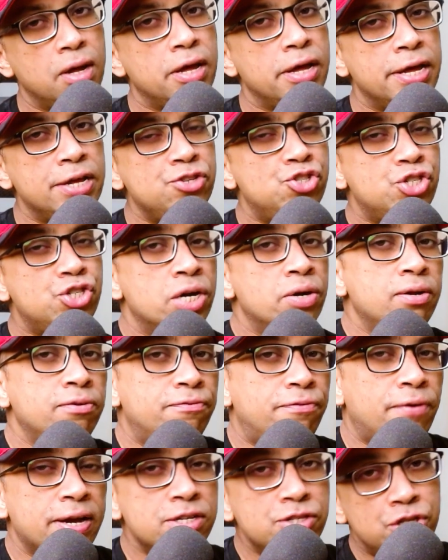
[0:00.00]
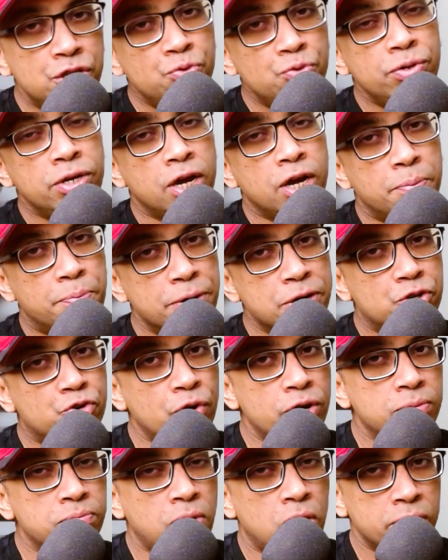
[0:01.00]
In general, fine-tuning a
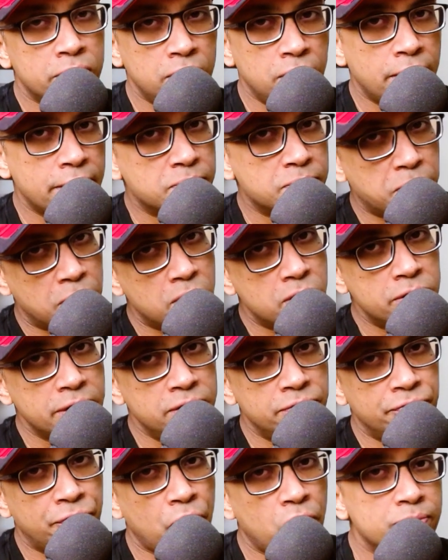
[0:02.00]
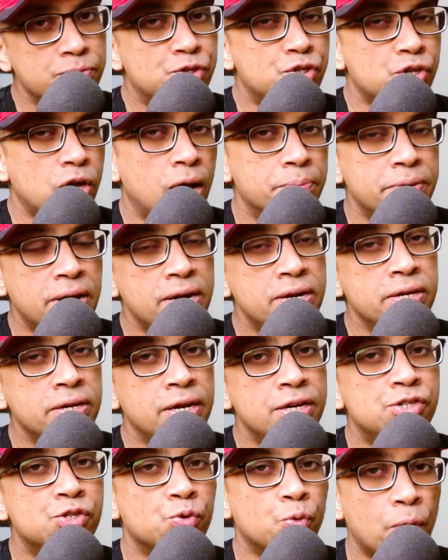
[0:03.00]
pre-trained model like BERT involves
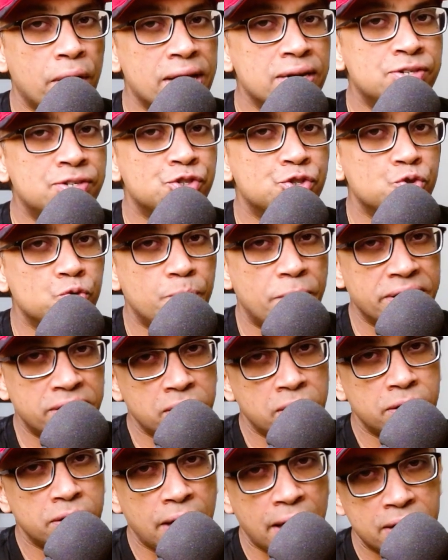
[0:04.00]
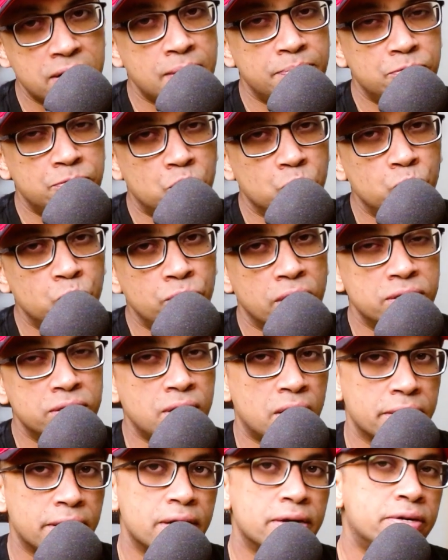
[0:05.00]
updating its weights to better adapt to the
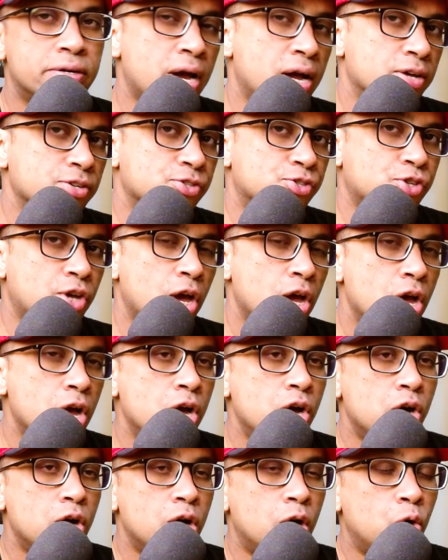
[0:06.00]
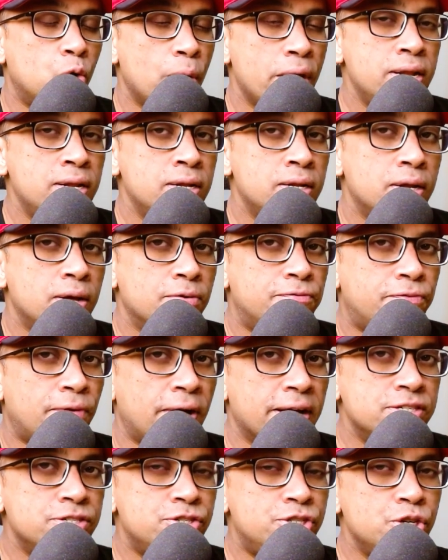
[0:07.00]
target task. When
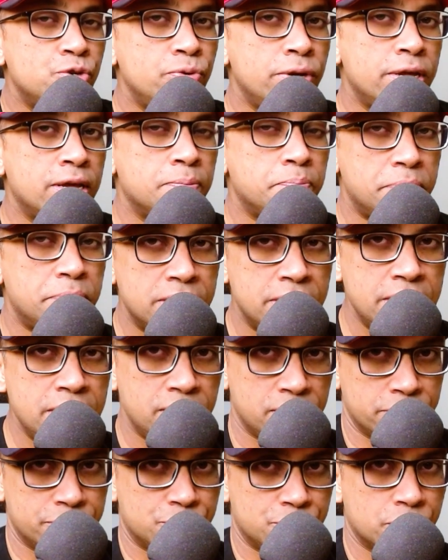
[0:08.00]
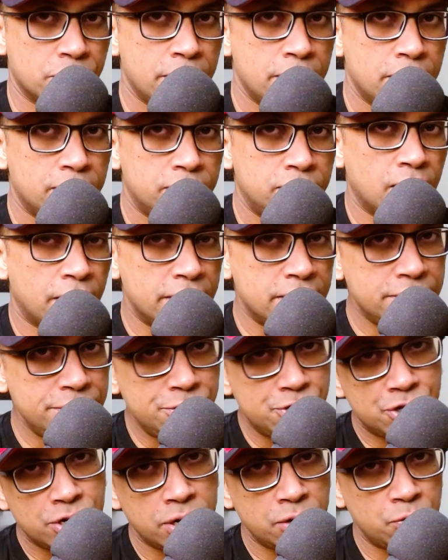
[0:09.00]
fine-tuning begins, the
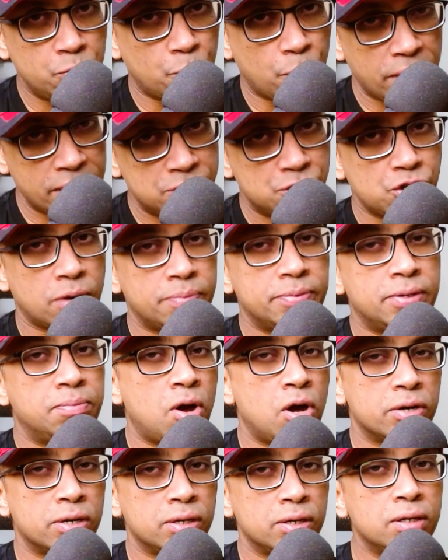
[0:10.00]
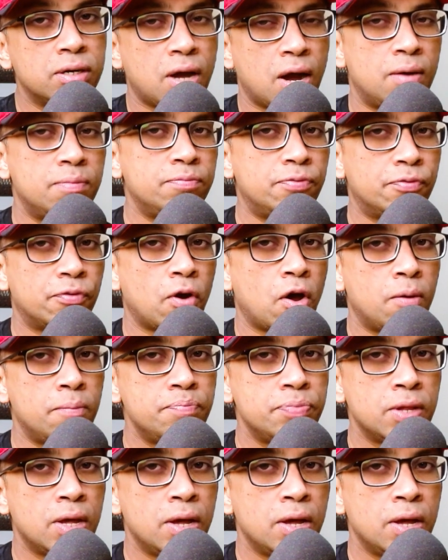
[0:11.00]
initial weights of the model come from